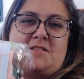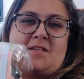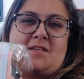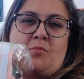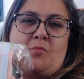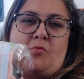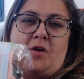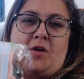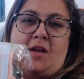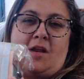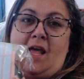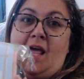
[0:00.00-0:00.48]

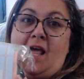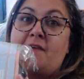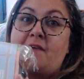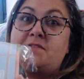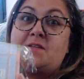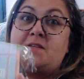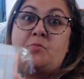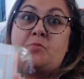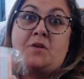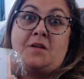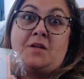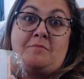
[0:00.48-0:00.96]
someone. I have
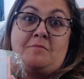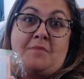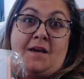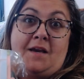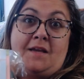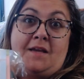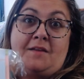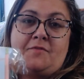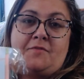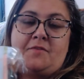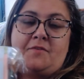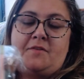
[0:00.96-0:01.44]
someone in
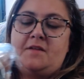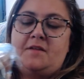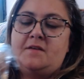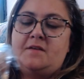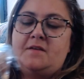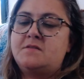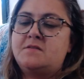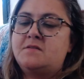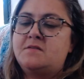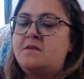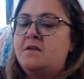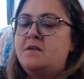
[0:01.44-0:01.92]
mind for
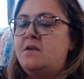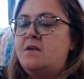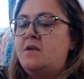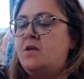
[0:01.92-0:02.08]
this,